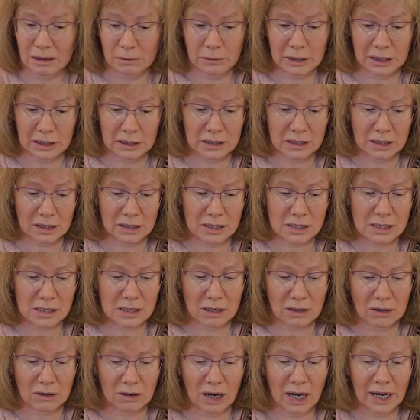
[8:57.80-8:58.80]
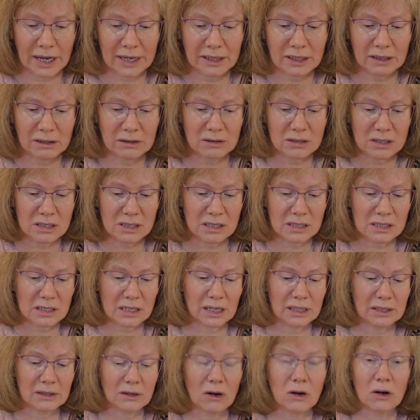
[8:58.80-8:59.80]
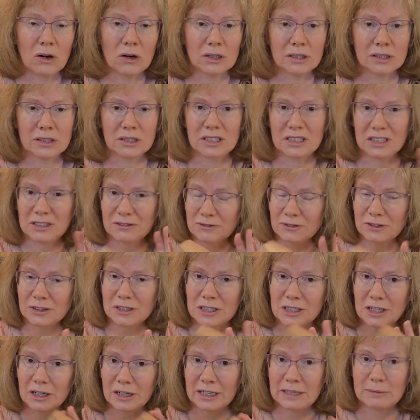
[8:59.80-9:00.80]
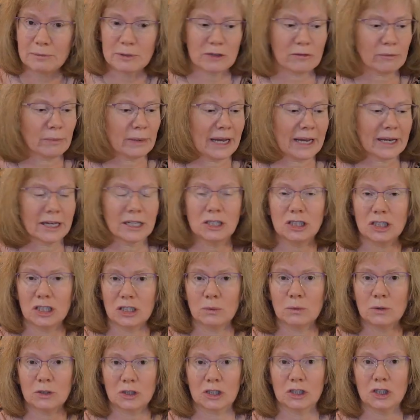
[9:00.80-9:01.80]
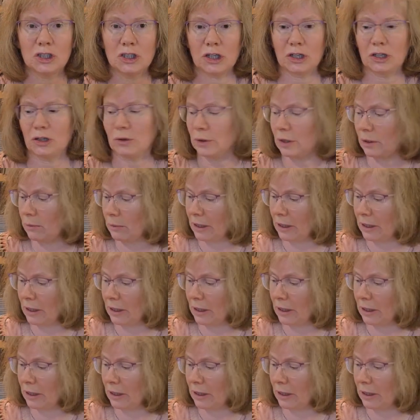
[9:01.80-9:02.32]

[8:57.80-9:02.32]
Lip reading: a meter. So I use this on different types of packaging, which I'll show you in a